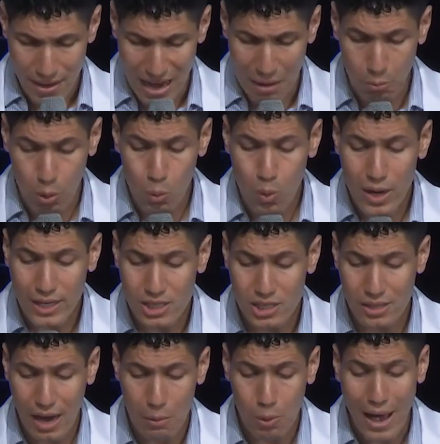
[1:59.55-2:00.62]
I will, walk,
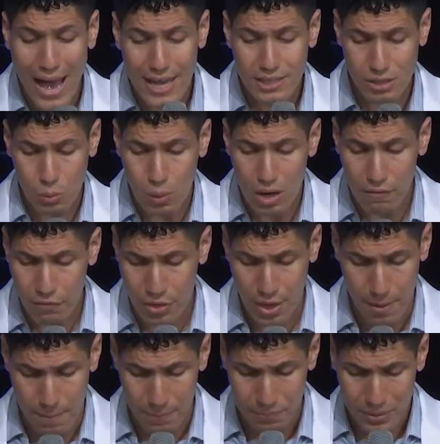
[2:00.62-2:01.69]
I will ask one of
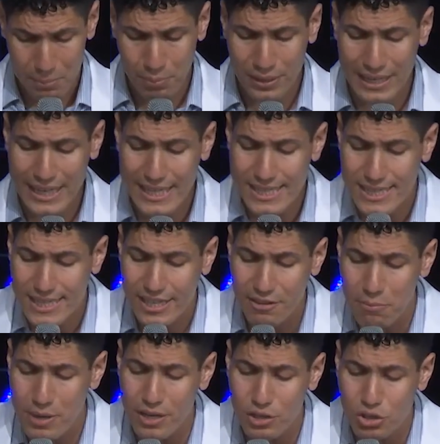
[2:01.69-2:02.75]
them, Please give me